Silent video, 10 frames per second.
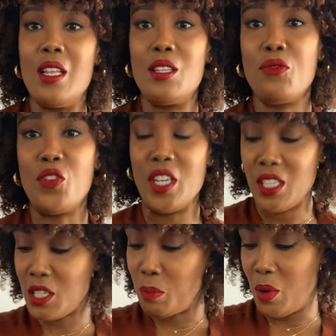The
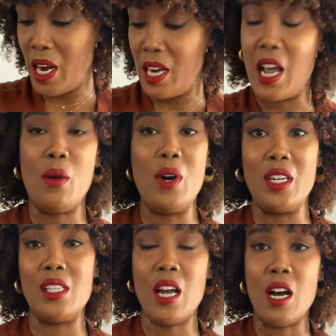first brand I want
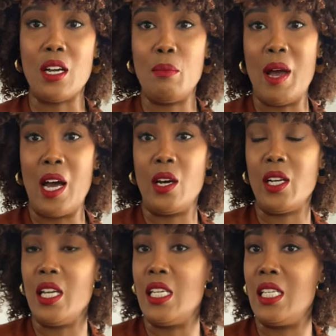to talk
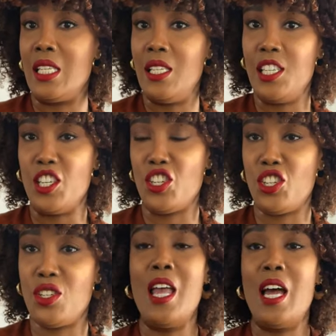about is
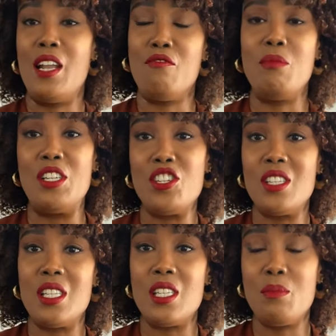Dissh, and I've
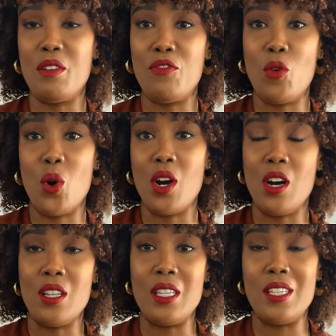mentioned this before
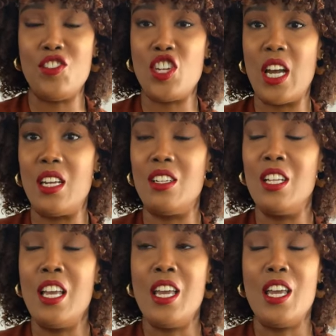on this
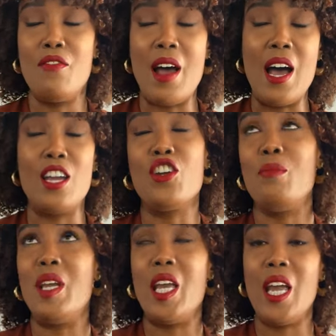channel. If I could
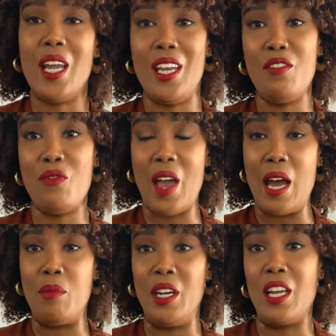be any
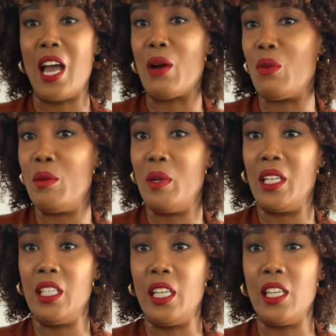fabric, I would be
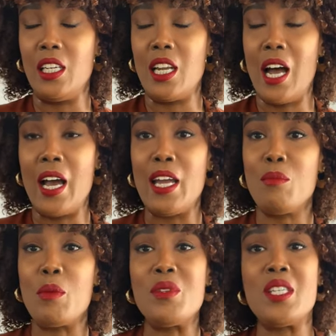linen. I
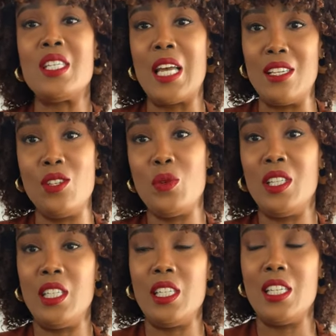am obsessed with
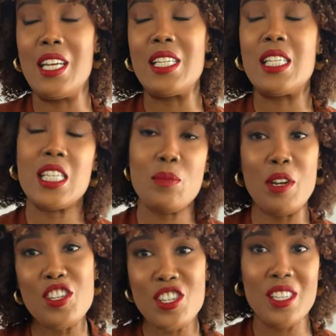linen,
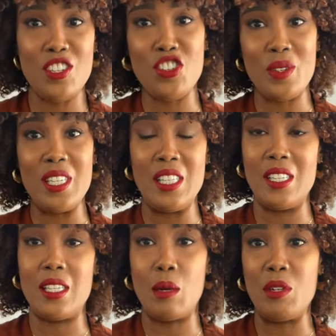especially during the
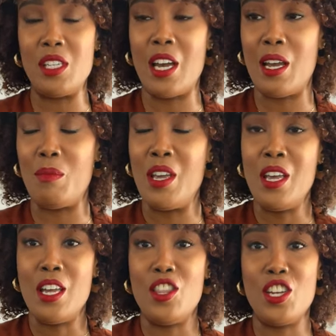summertime.
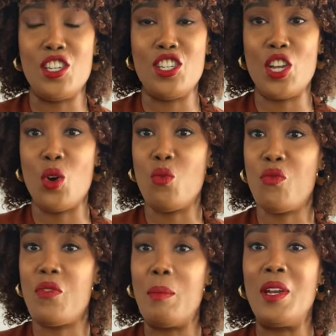They're so
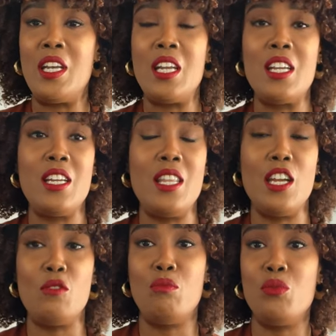feminine,
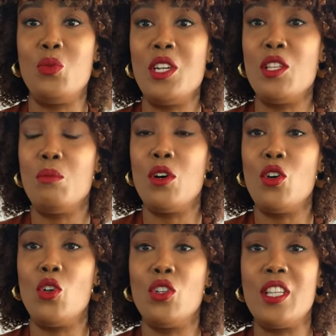they're
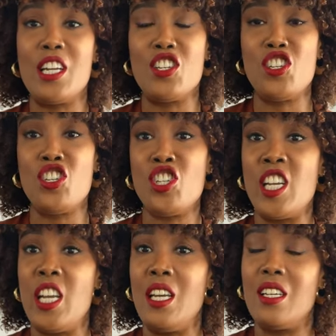breathable, they're
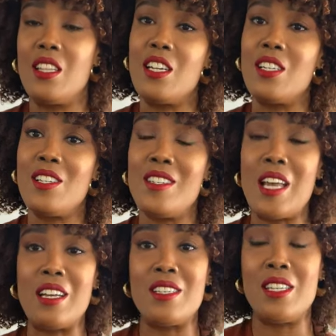chic, they're
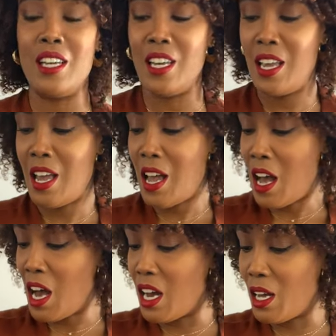sexy.
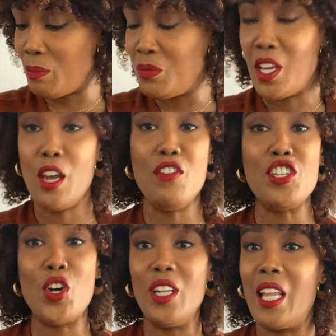If you
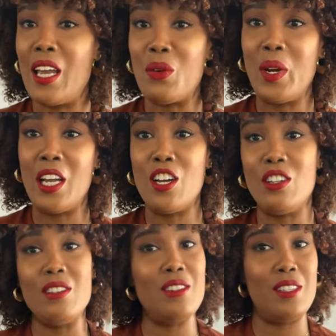don't like
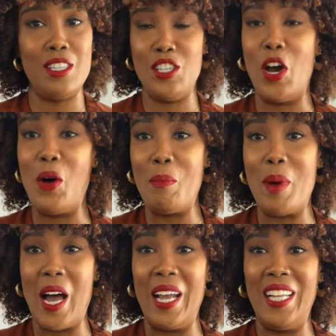wrinkles, then don't
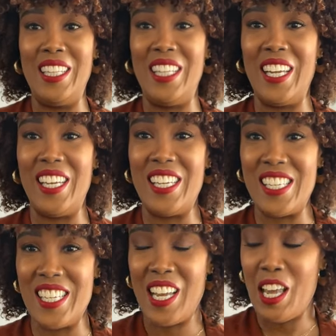buy
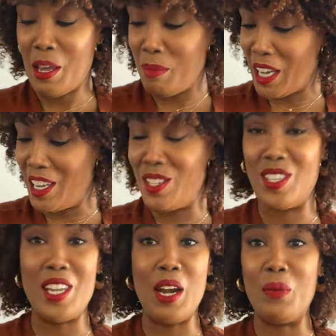linen
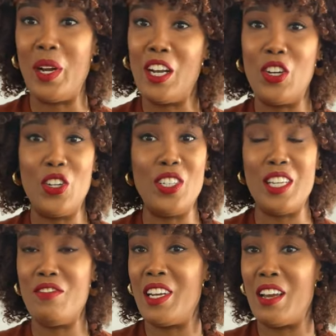because they wrinkle
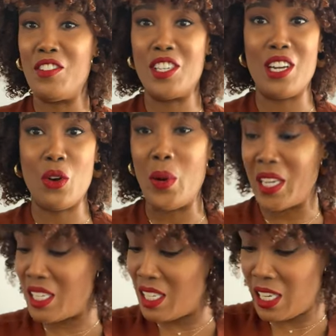even after a quick
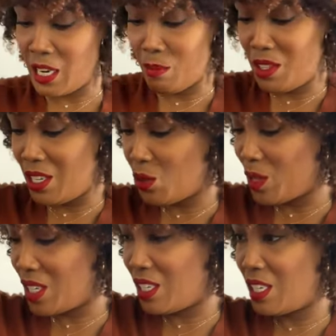steam. These
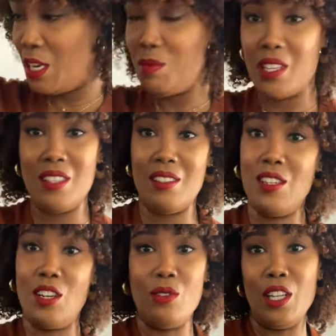were steamed and,
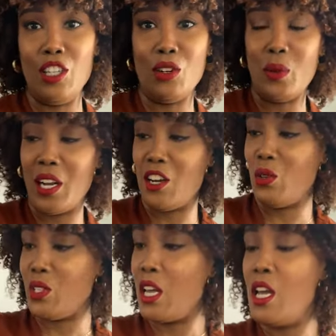you know, they look
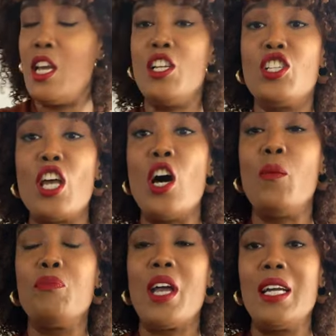wrinkled.
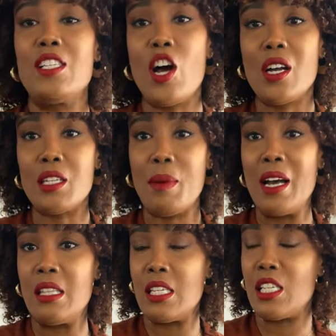So I talked
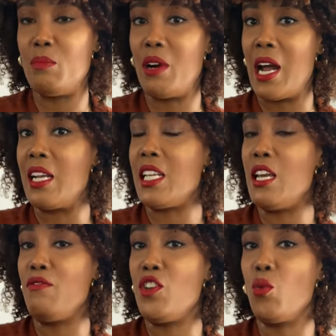about this brand
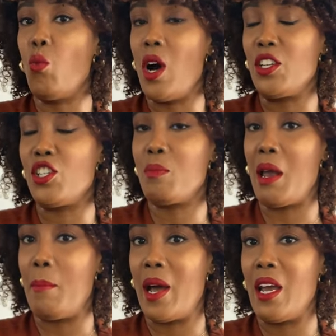if you watched
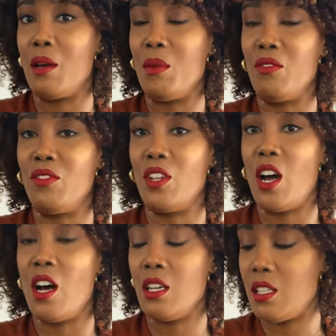my Miami
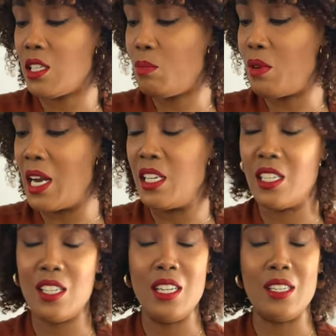vlog. This
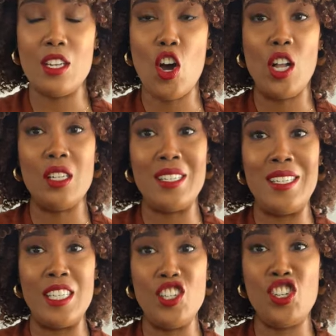brand is called
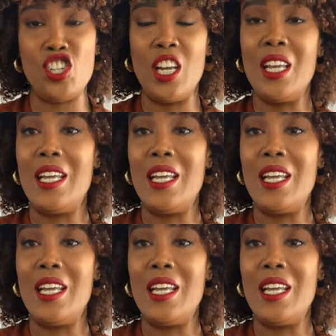Dissh.